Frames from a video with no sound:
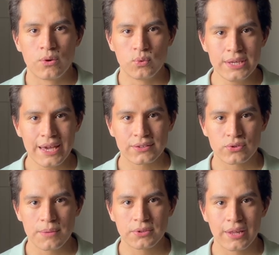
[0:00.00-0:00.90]
We at
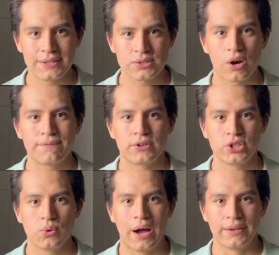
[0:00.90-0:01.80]
CryptoLens offer
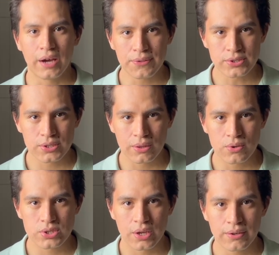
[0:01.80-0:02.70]
you another
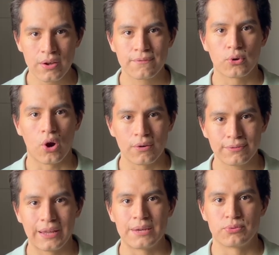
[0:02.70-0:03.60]
solution for
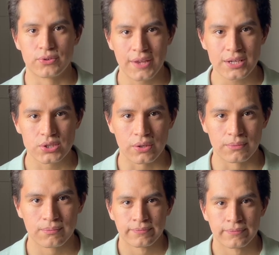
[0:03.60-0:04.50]
offline protection,